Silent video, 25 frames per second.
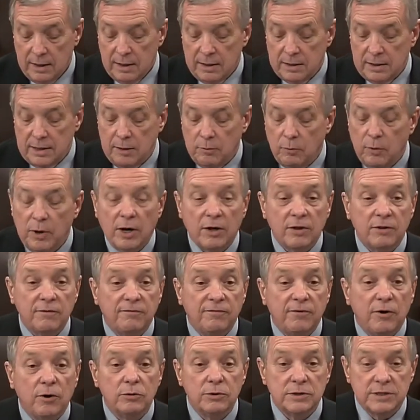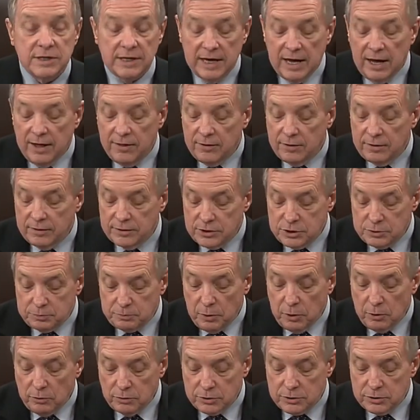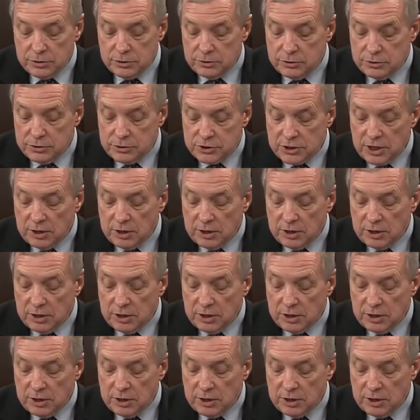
They went on the phone together and spoke to